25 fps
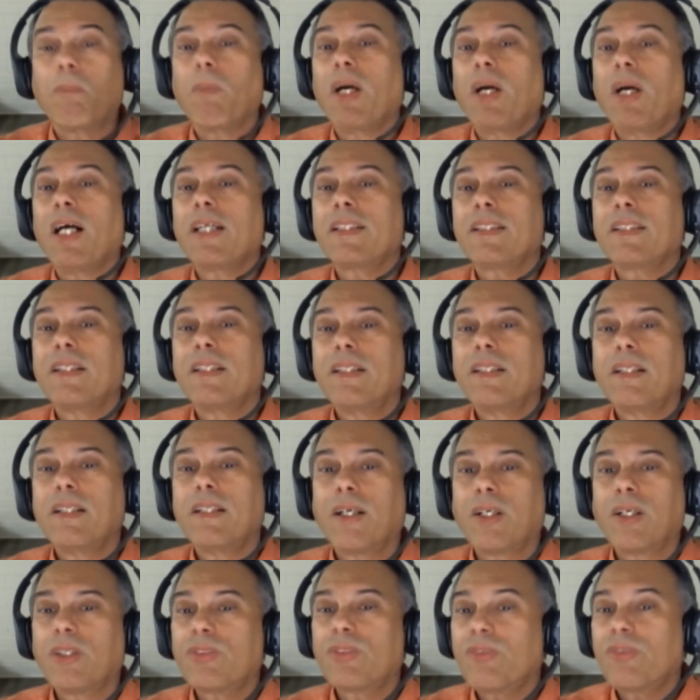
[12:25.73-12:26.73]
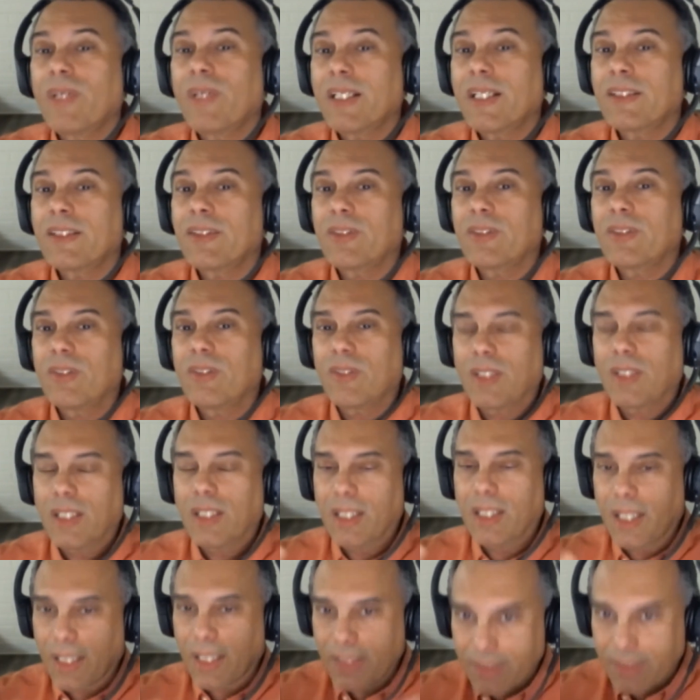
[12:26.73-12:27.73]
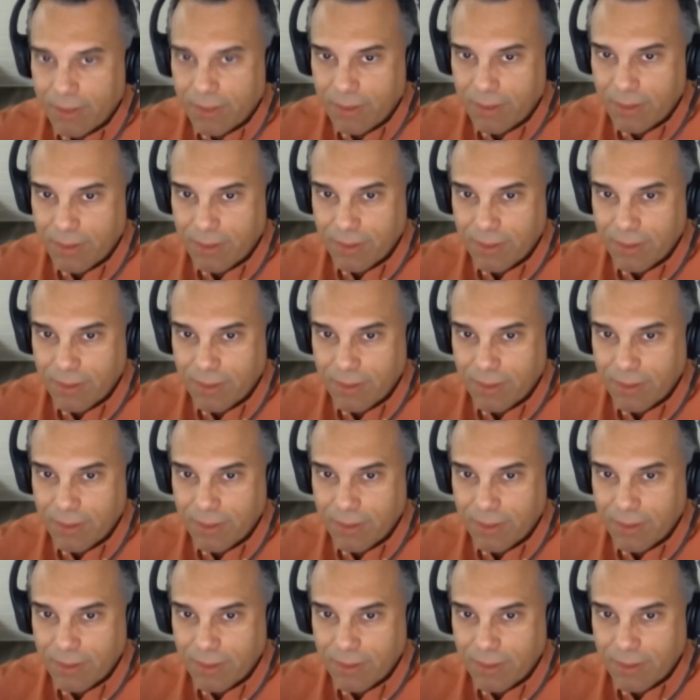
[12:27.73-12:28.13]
moths are attracted to light,